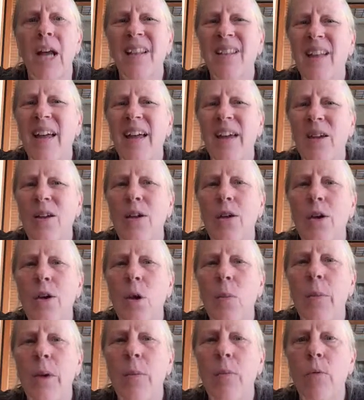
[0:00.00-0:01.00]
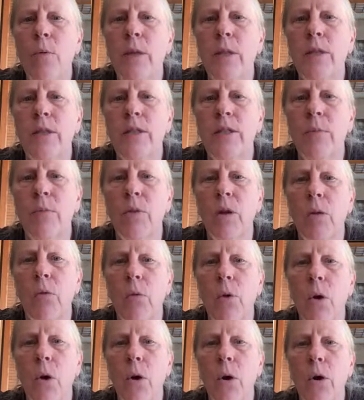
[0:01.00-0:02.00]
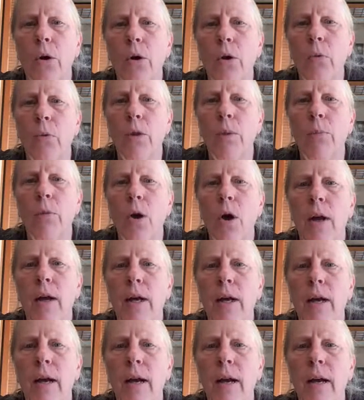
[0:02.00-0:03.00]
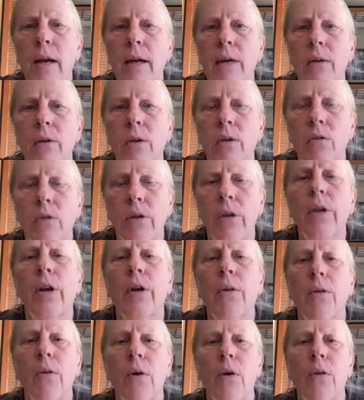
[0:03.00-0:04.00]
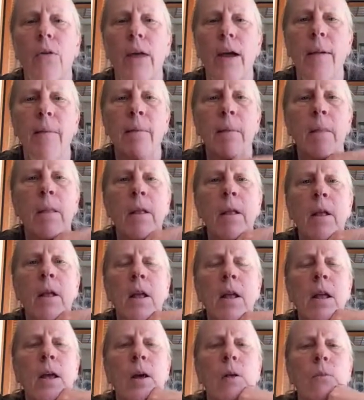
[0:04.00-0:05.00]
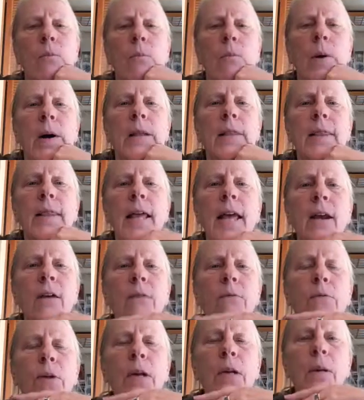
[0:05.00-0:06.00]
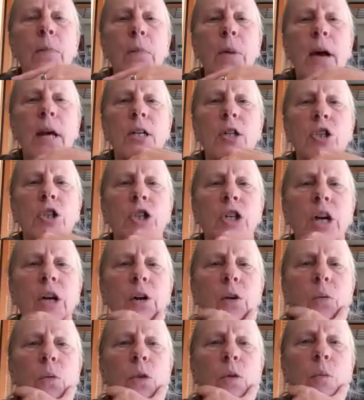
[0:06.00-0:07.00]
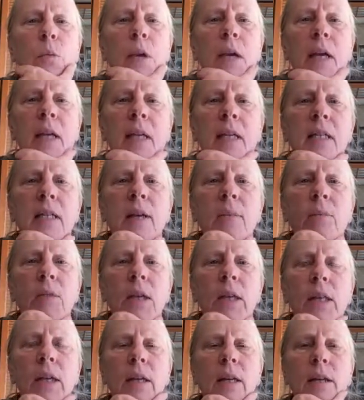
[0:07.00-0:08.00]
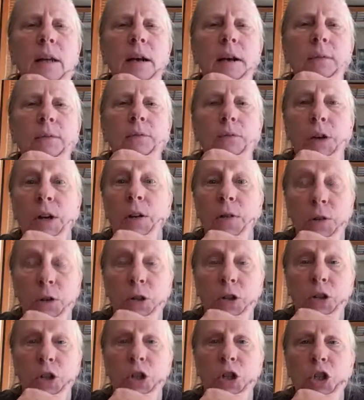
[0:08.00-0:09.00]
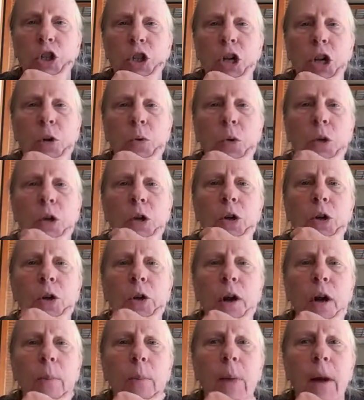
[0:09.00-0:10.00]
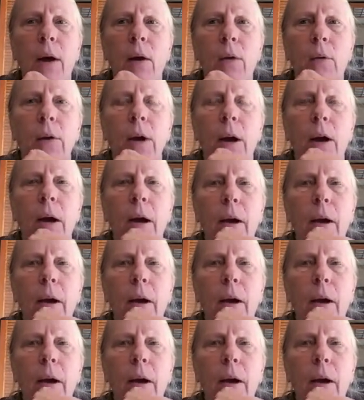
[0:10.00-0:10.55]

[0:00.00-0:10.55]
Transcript: like, maybe we did something wrong or we brought it on, or, all that. But then a friend of mine shared with me something that a friend of hers had shared with her about